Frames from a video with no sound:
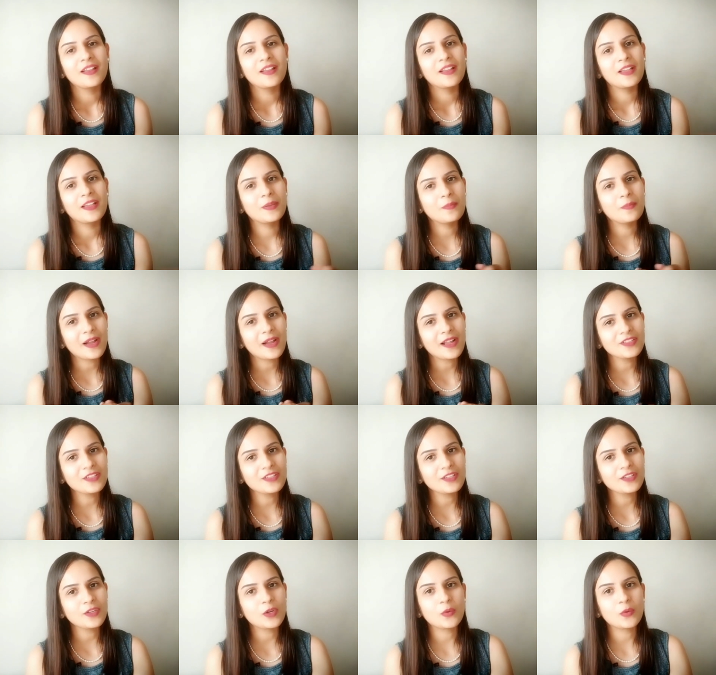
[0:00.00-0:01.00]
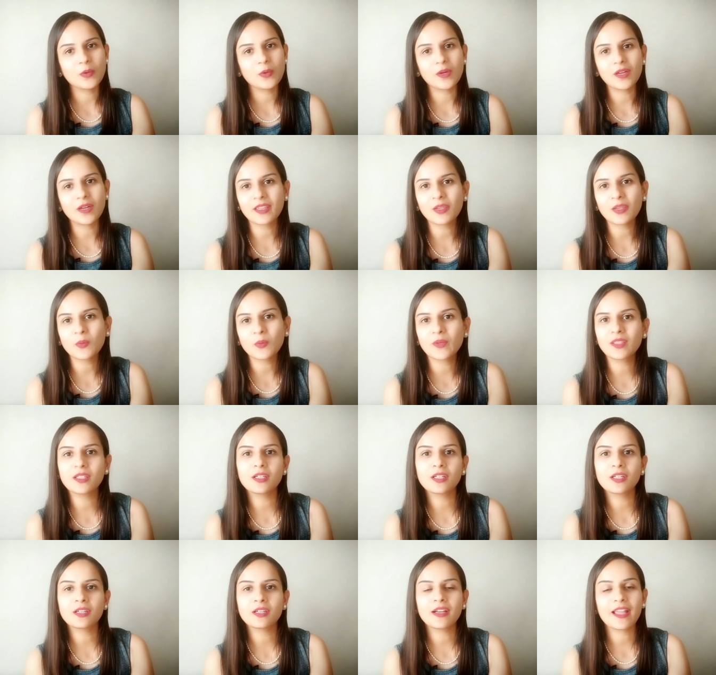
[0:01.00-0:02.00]
Imagine you're working with
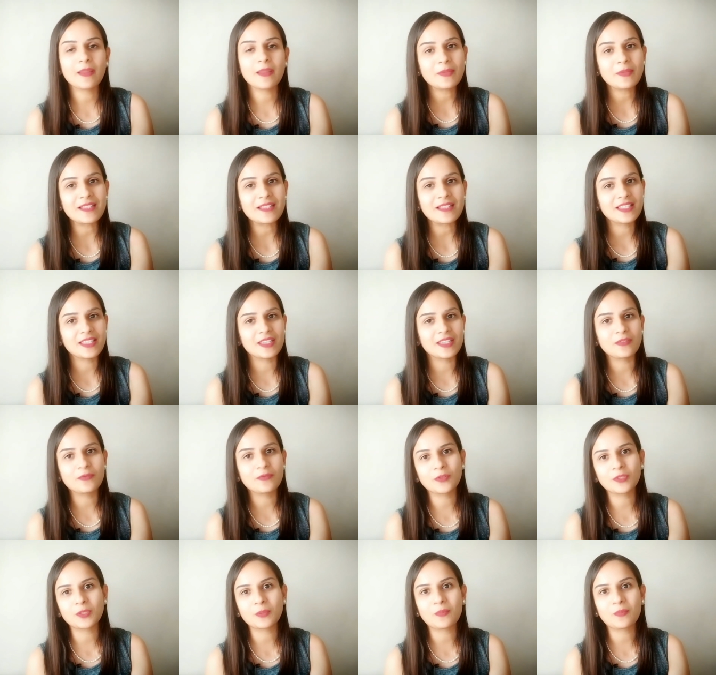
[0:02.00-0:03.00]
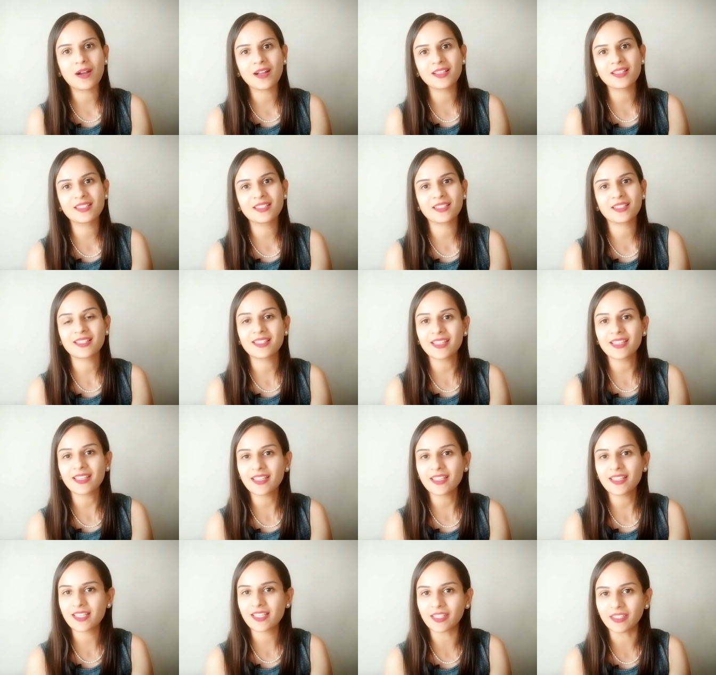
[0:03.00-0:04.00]
a MNC for the past
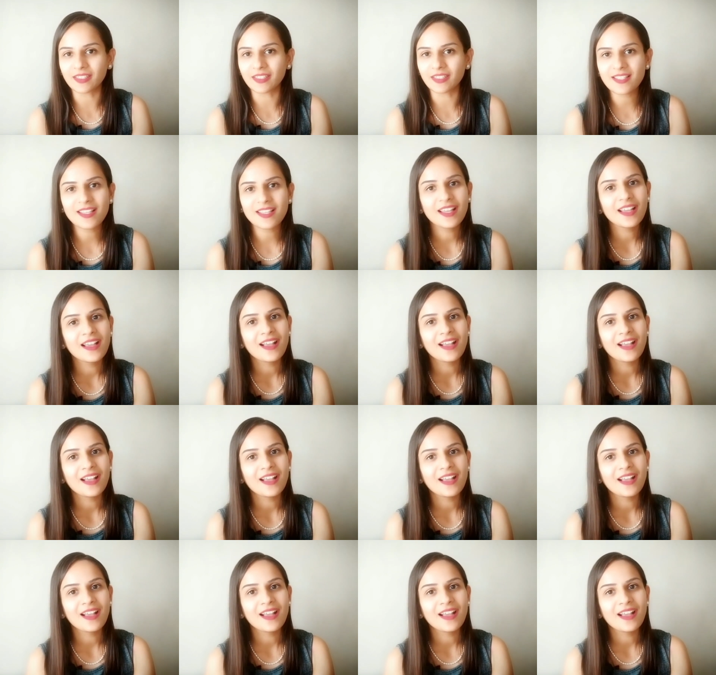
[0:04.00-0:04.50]
6 years